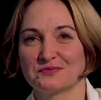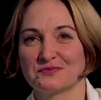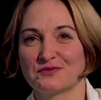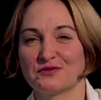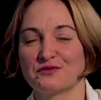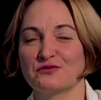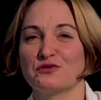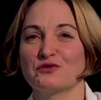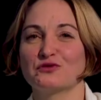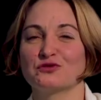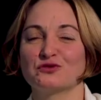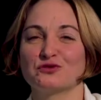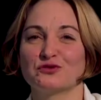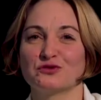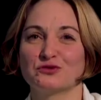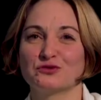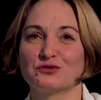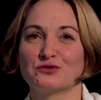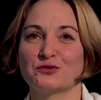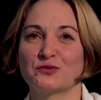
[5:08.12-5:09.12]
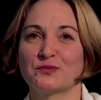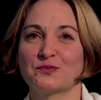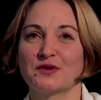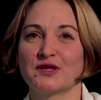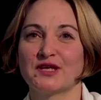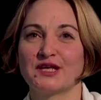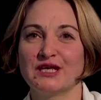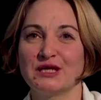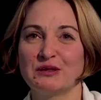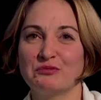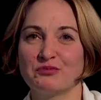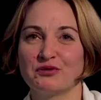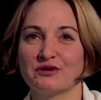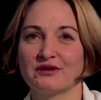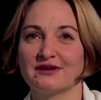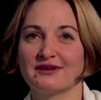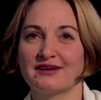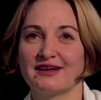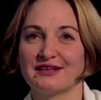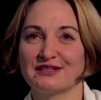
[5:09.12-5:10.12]
We want to keep
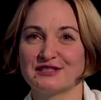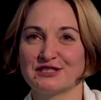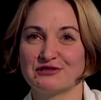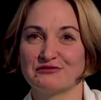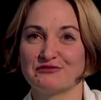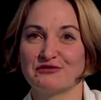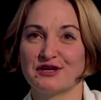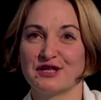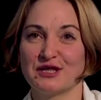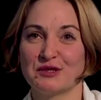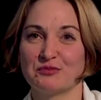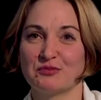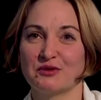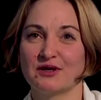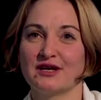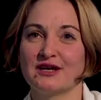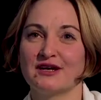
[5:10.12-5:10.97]
and develop